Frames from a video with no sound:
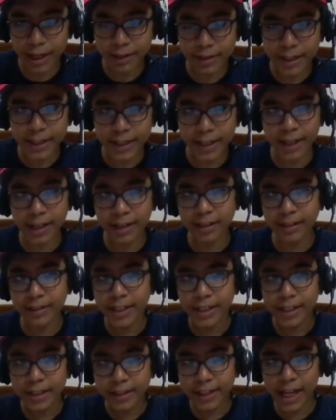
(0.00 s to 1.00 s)
and here
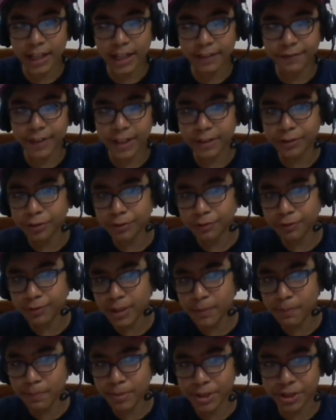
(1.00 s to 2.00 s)
Gelfand took with
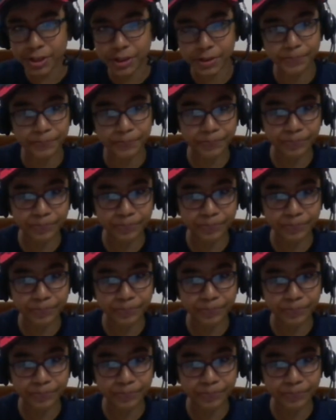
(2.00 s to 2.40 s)
the bishop.